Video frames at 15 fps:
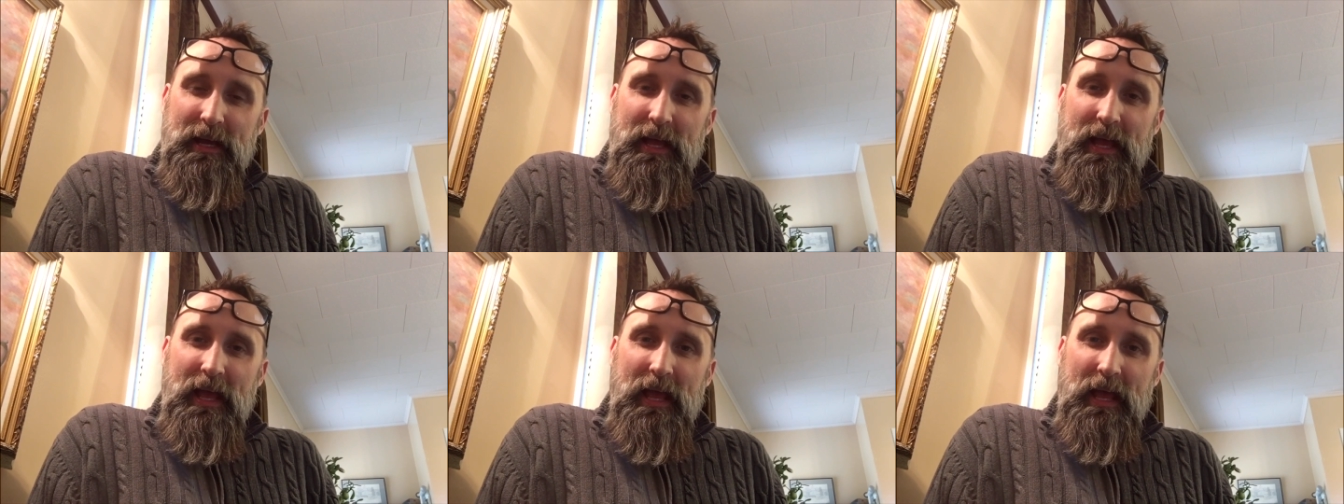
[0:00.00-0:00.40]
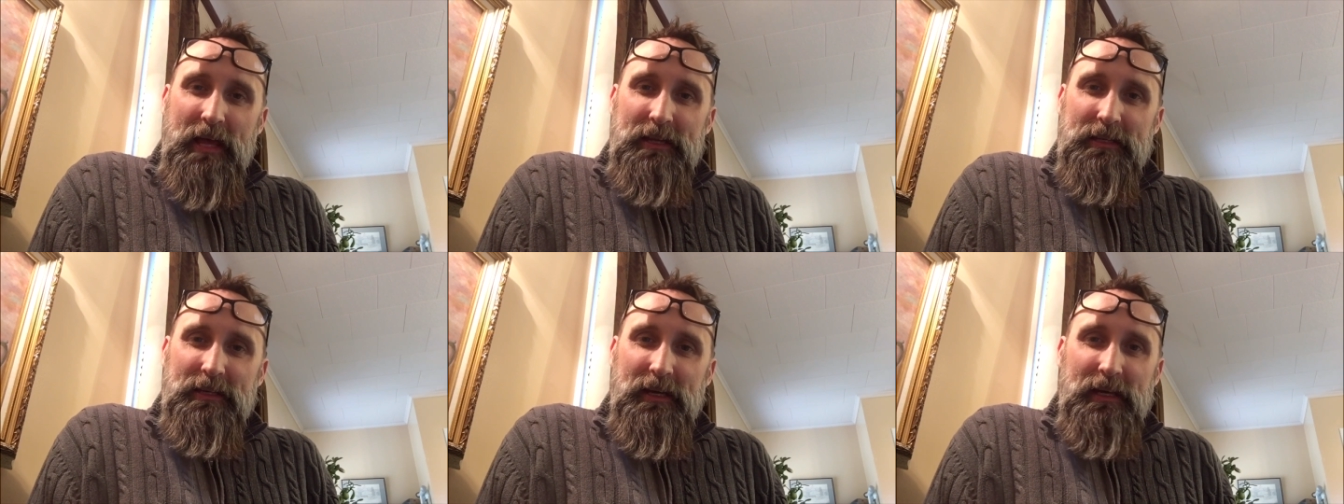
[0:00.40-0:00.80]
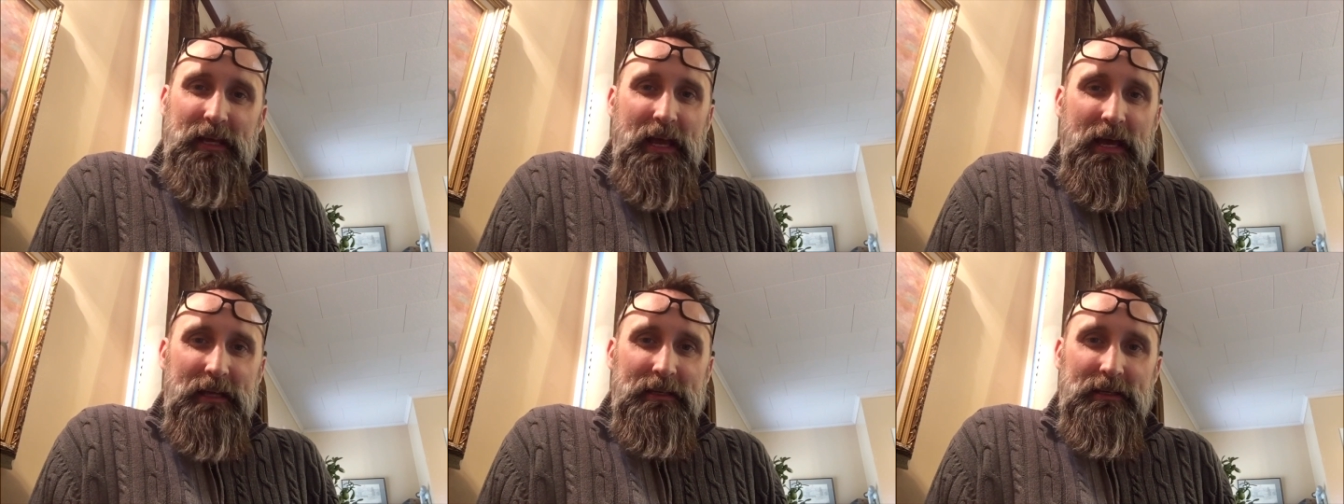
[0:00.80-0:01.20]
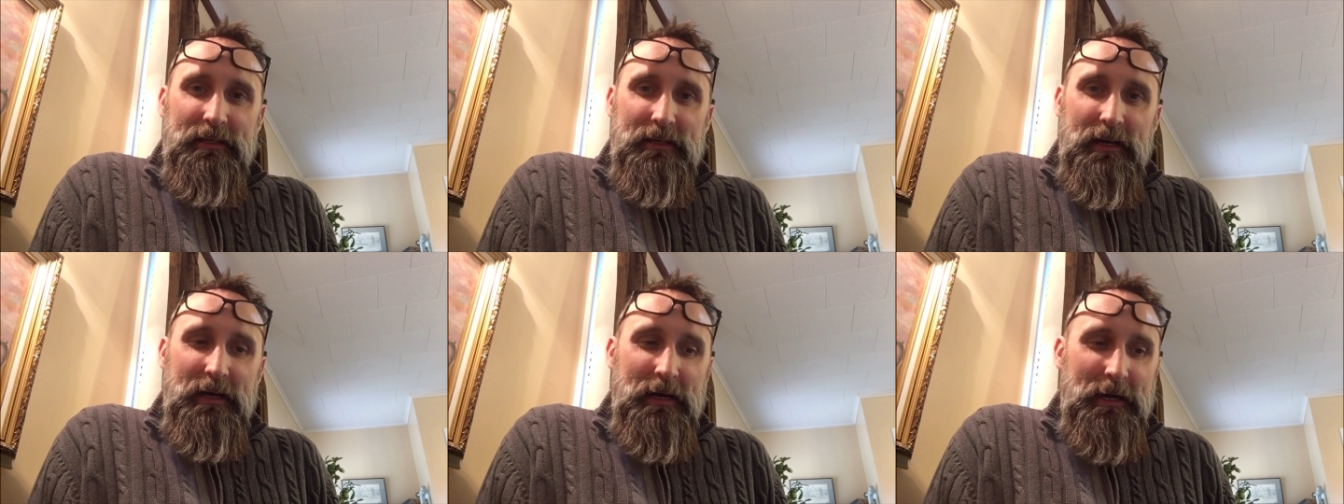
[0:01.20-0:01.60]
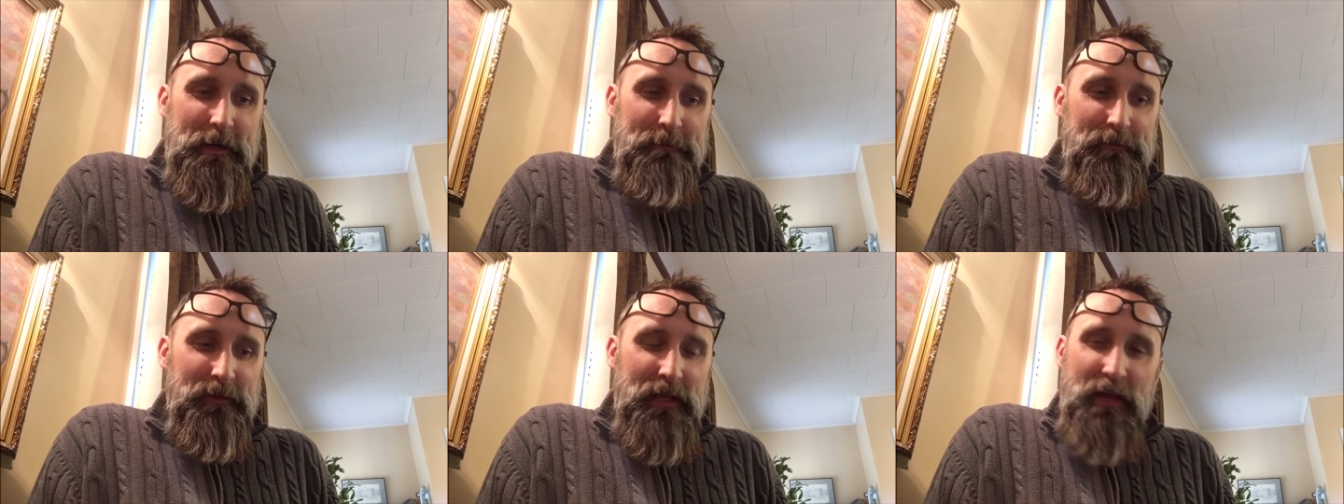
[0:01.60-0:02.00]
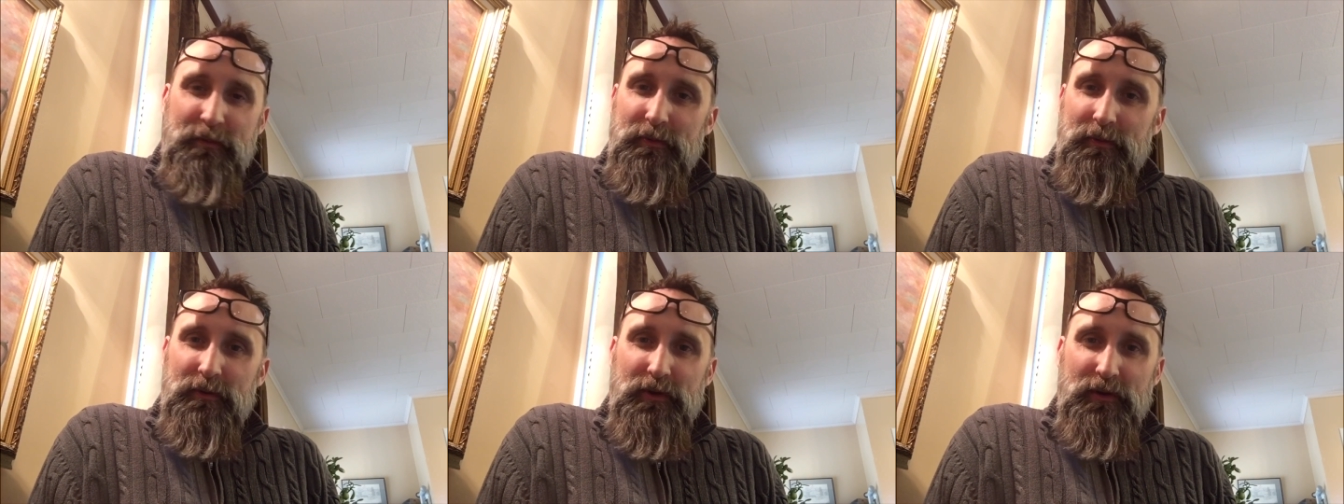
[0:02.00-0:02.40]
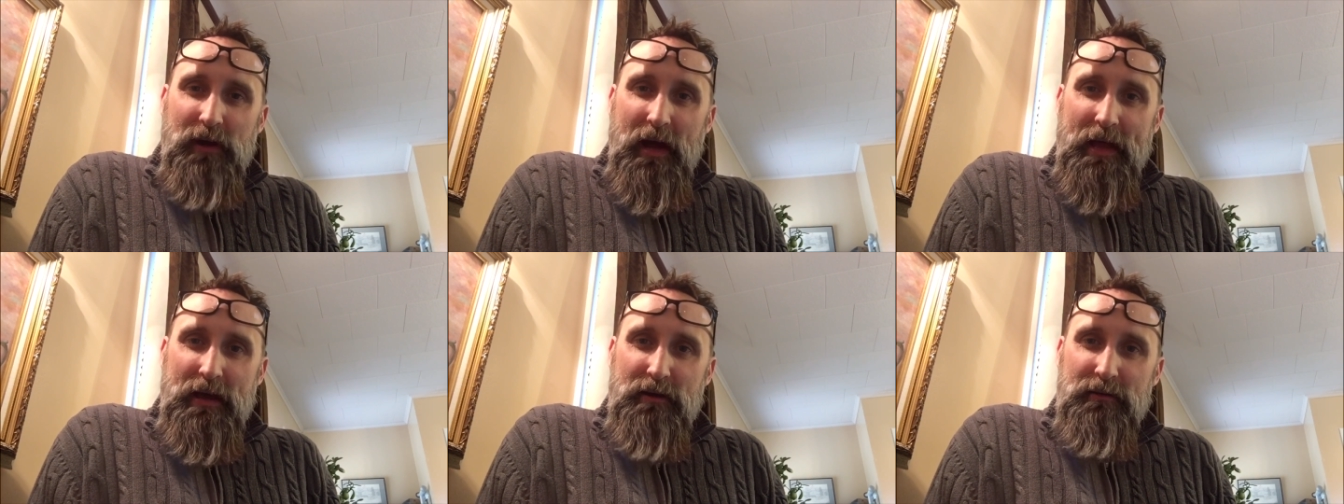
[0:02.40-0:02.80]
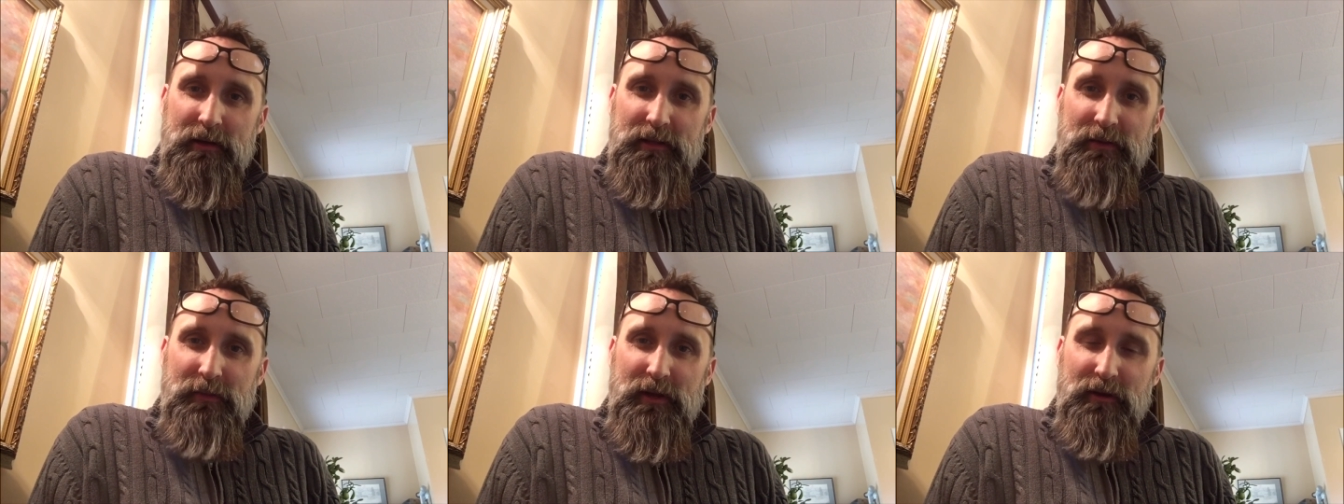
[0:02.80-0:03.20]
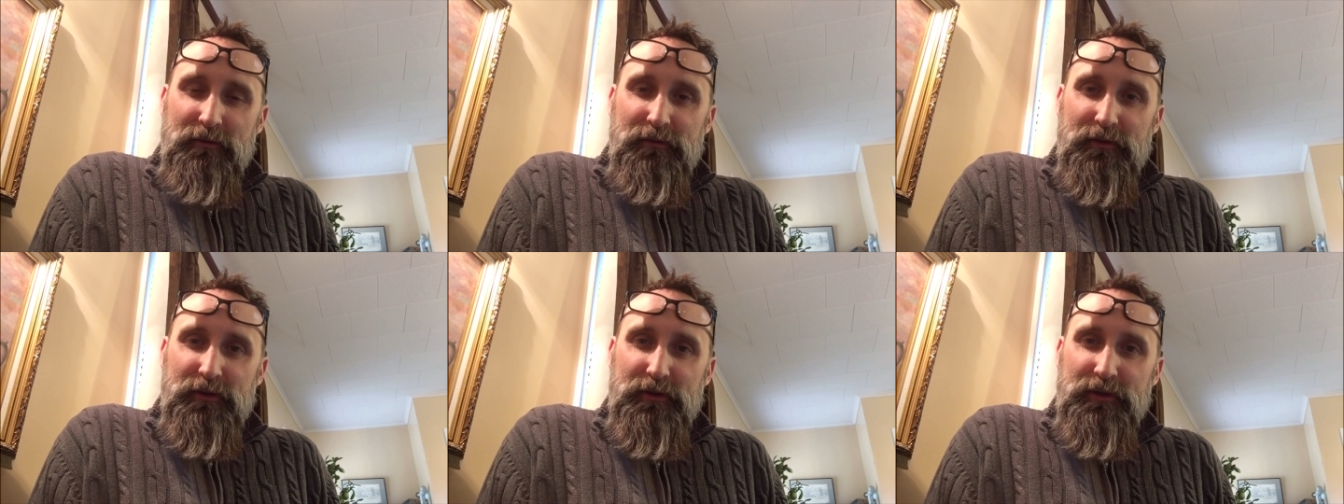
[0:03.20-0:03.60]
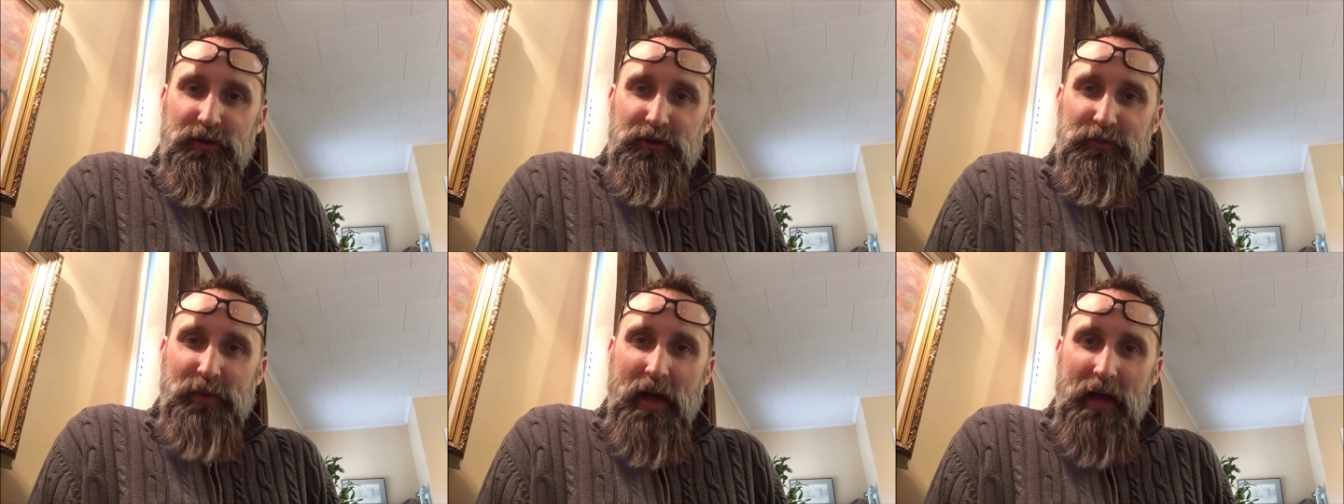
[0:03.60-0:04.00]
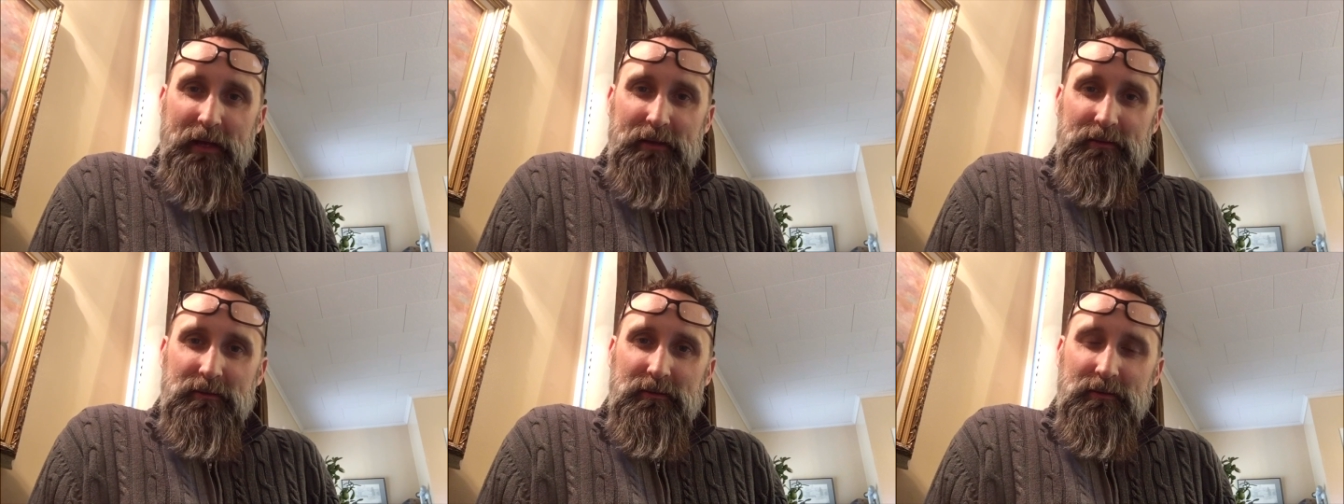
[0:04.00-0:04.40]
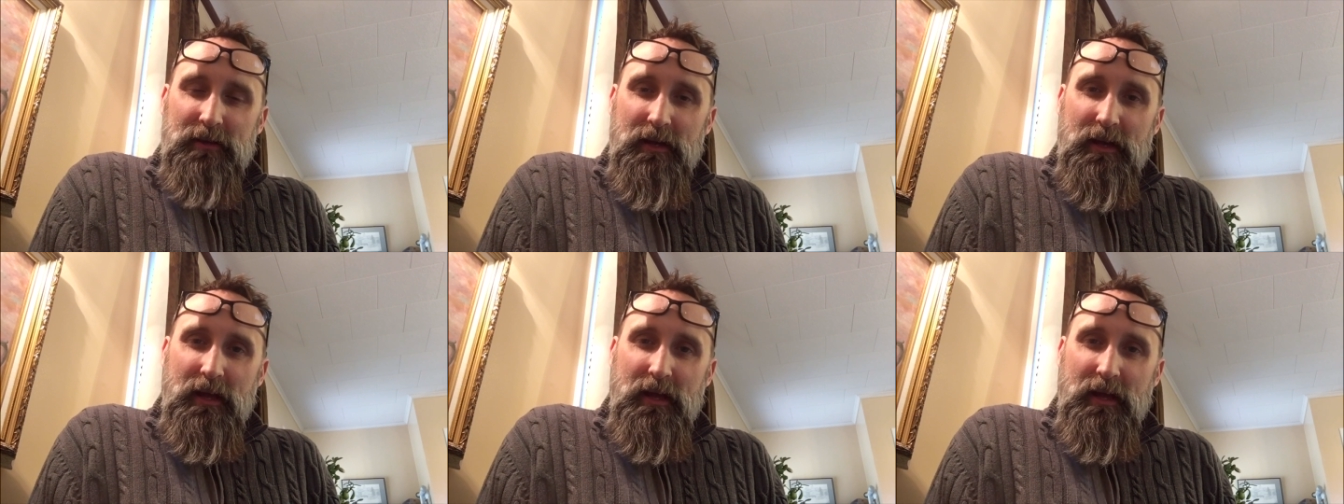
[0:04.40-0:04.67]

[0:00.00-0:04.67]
And again, um, keep your eye out in the mail for those packets